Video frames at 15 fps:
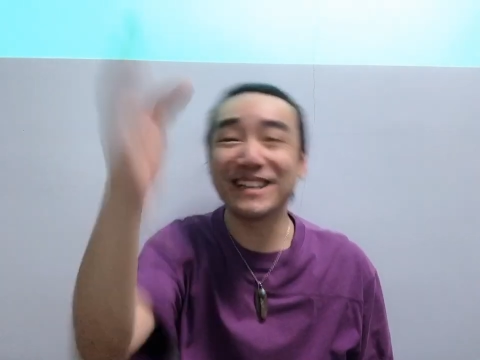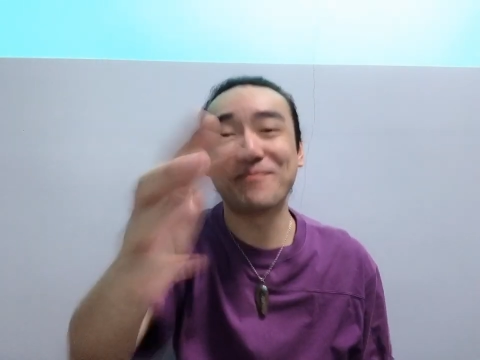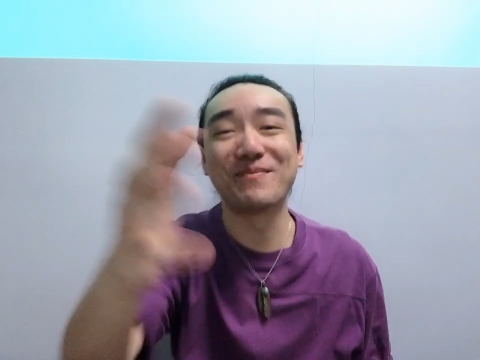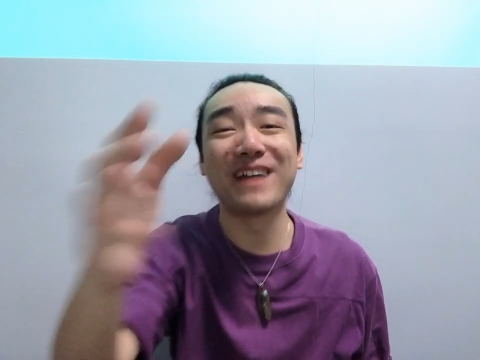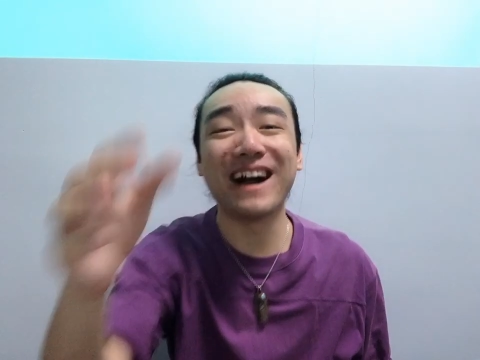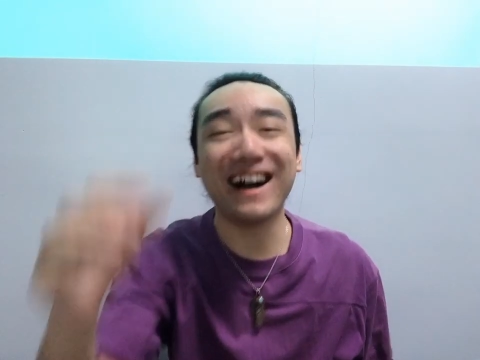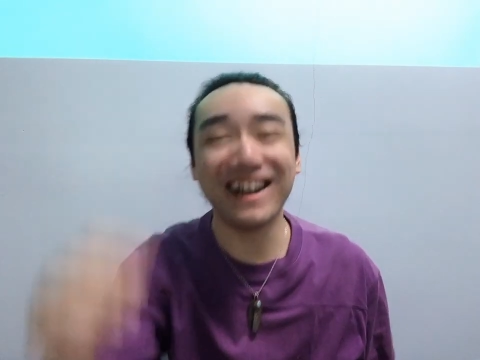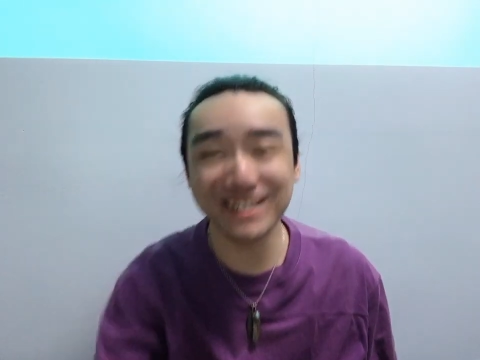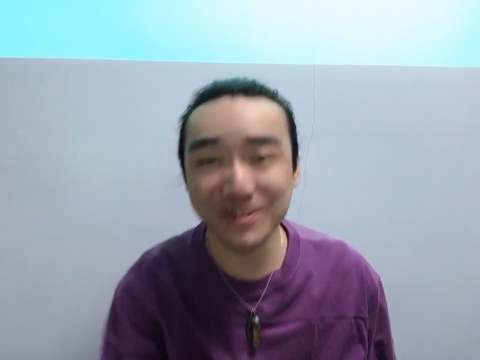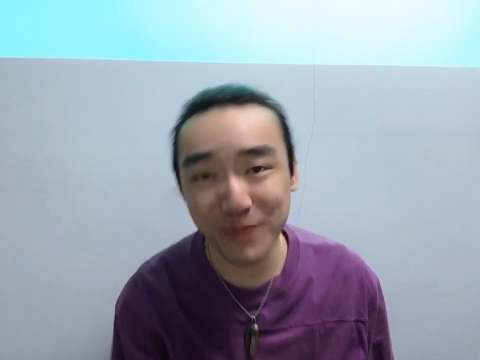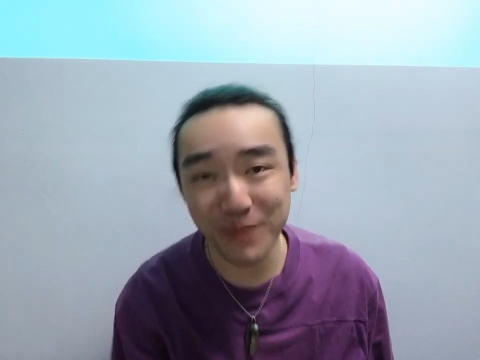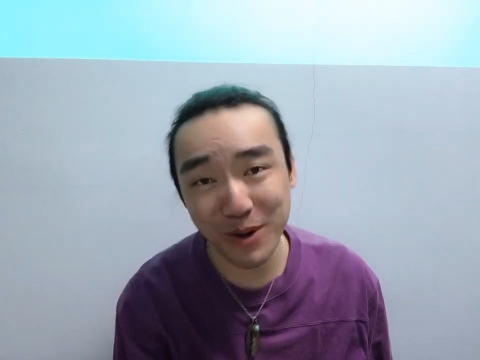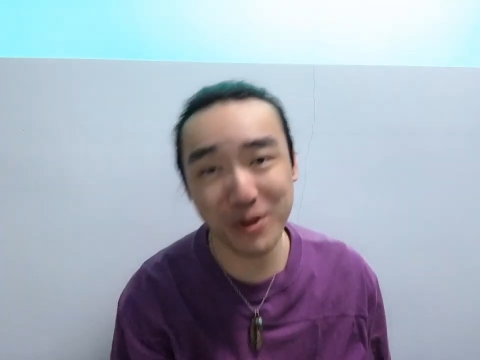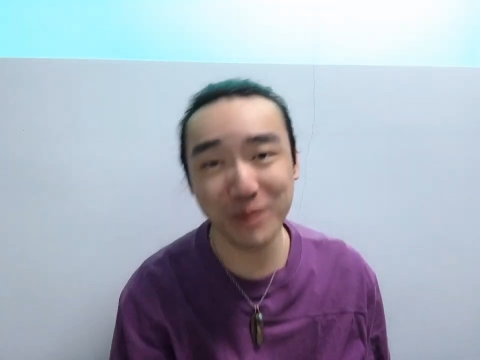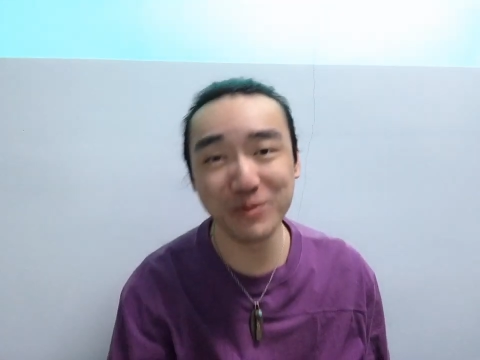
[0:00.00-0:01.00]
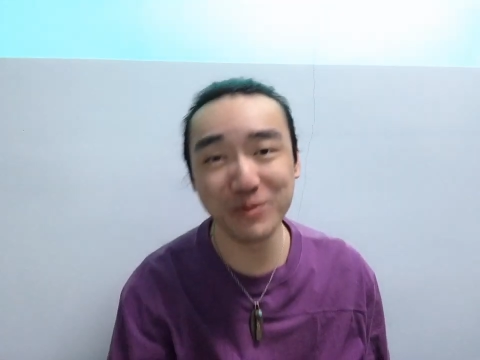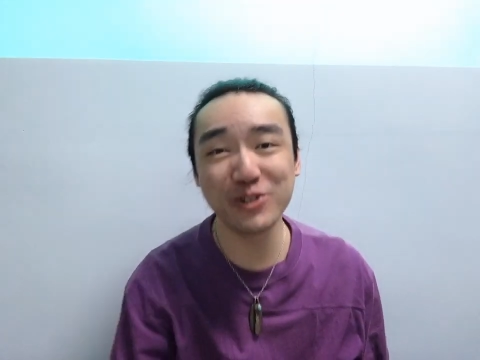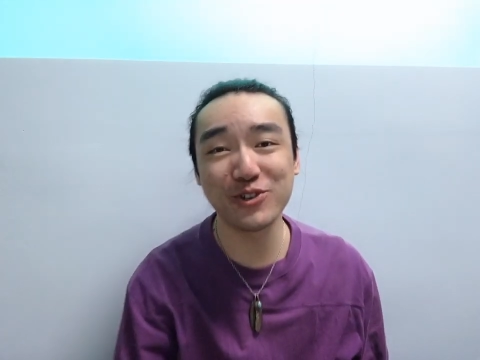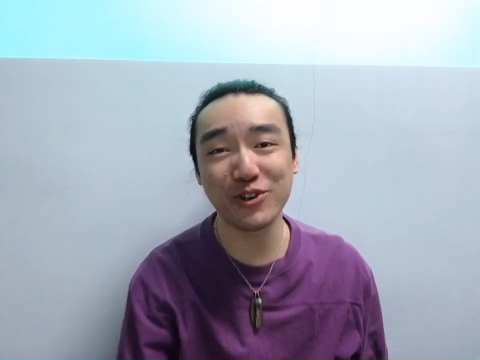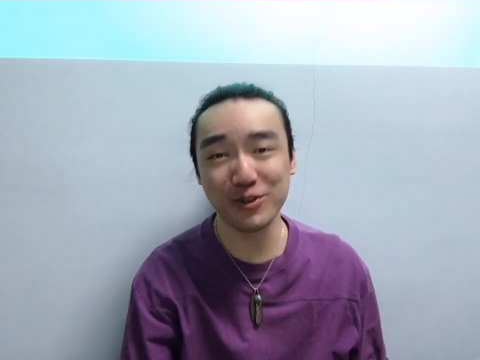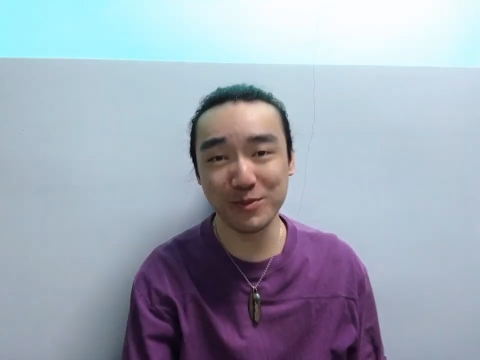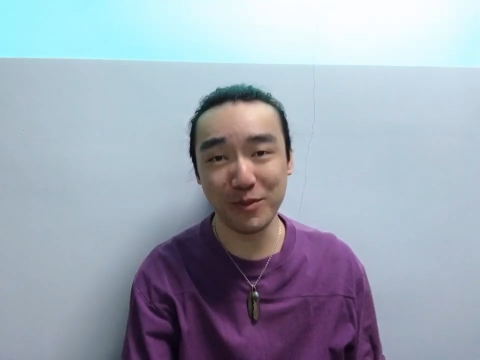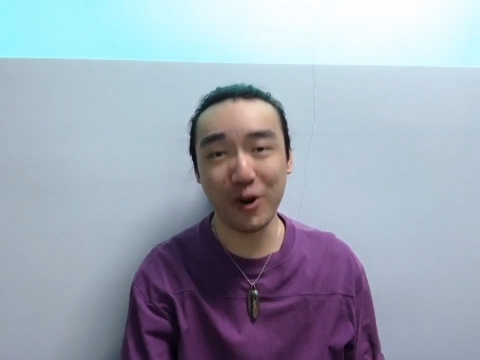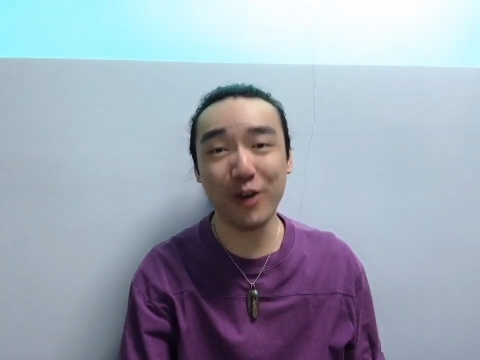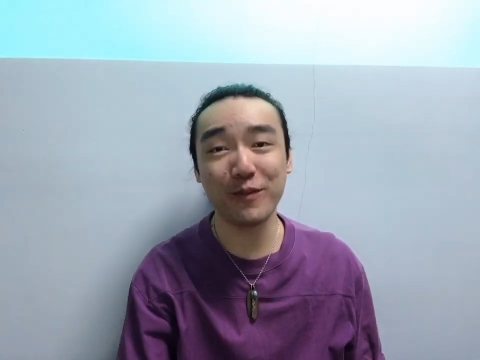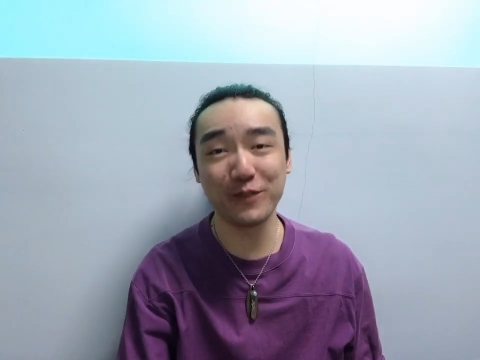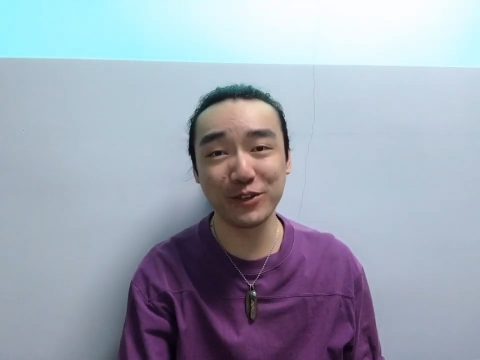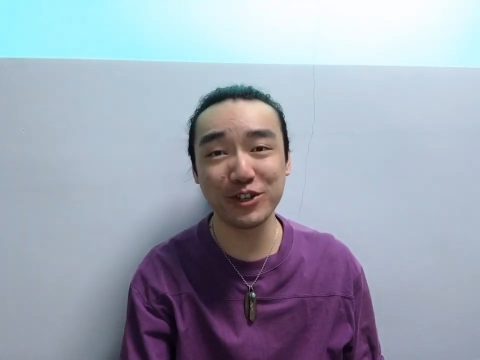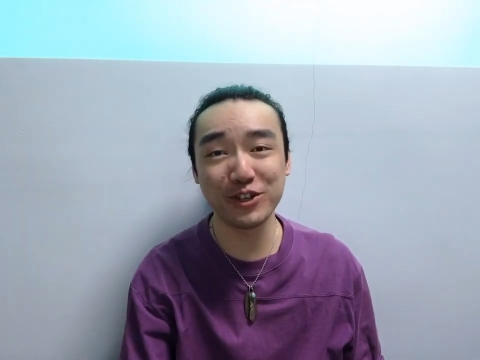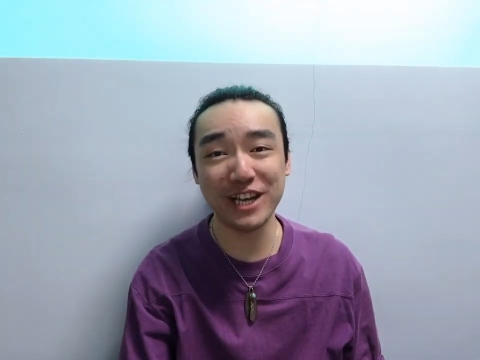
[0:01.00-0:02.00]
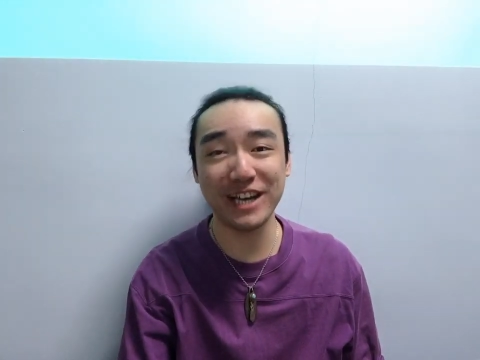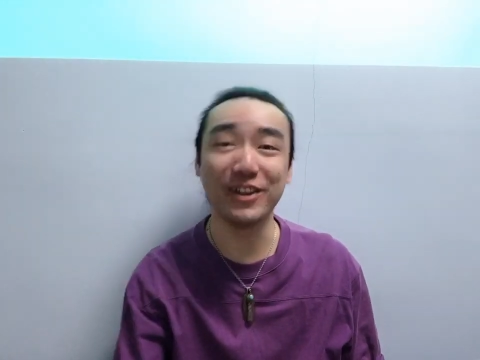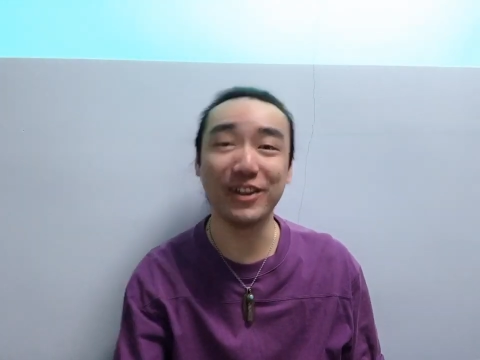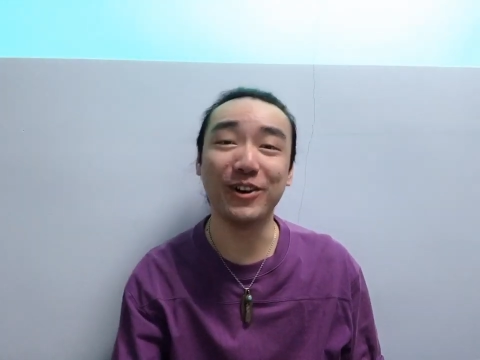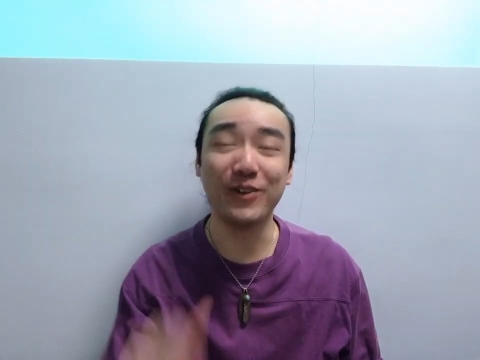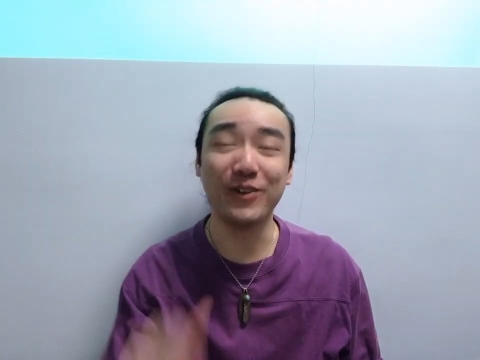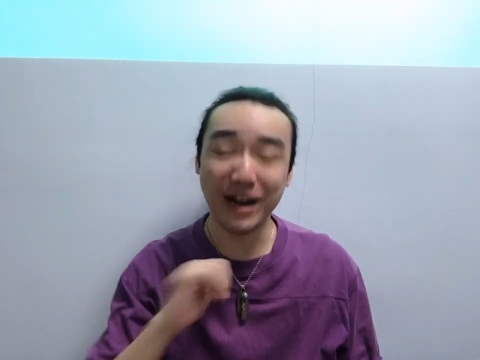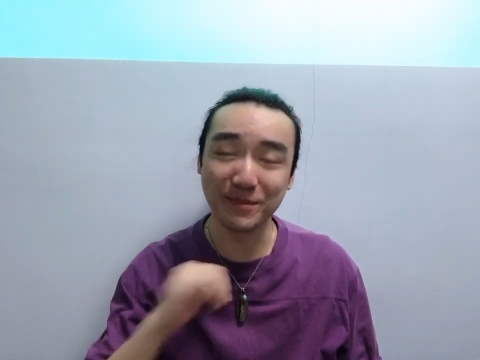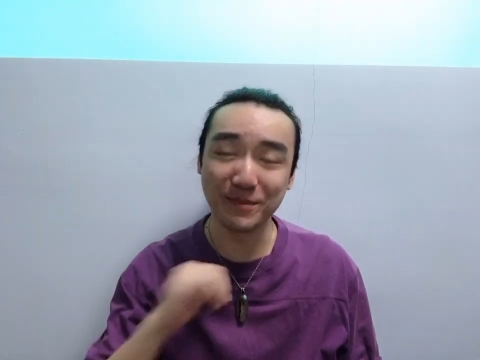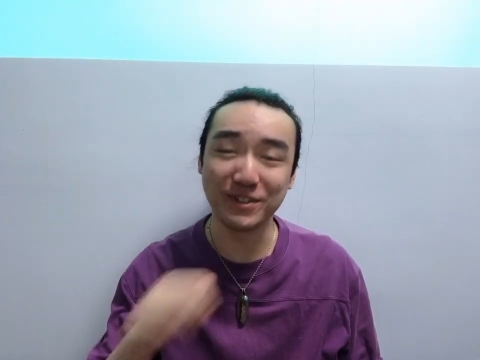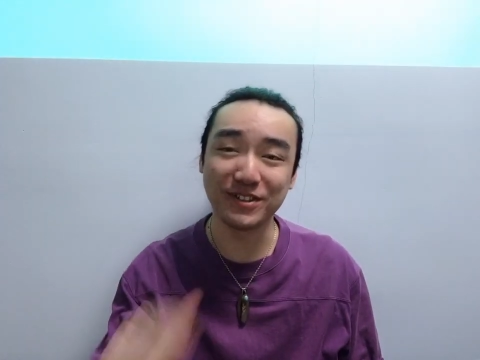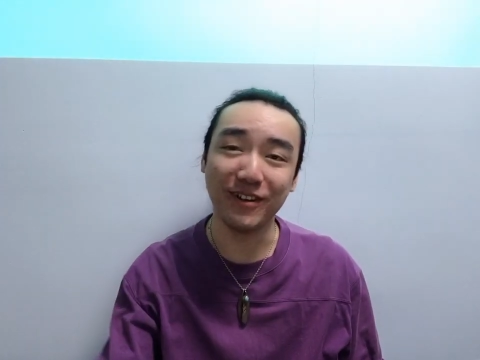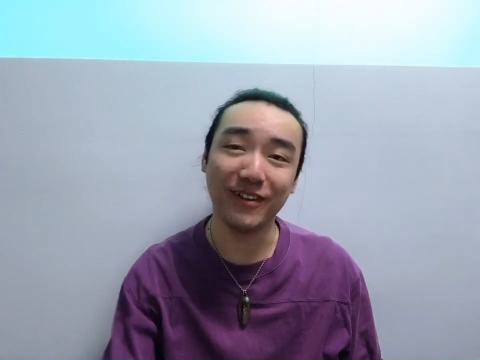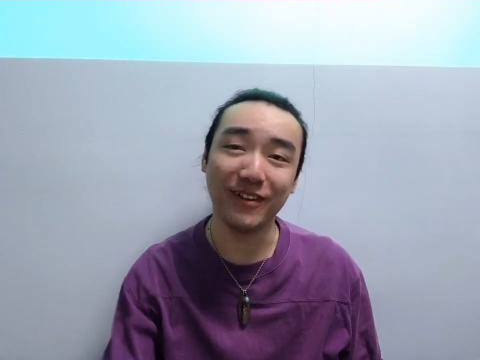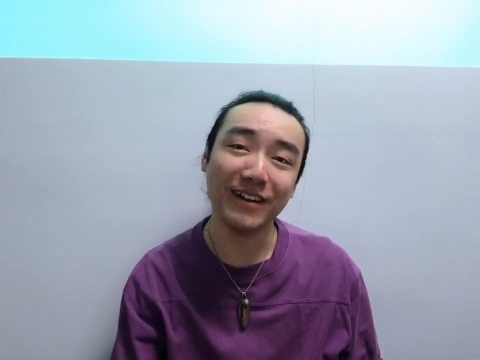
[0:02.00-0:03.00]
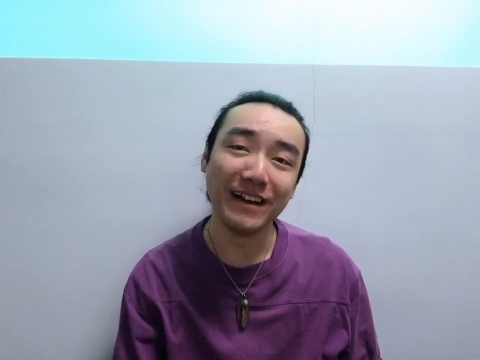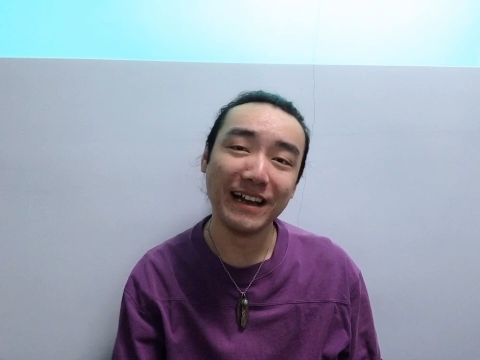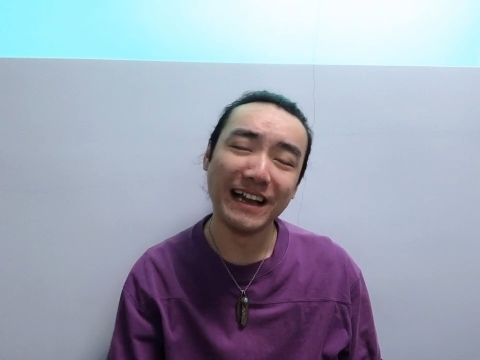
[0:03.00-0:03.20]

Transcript: up guys, welcome to JOYROOM official channel. I'm Song.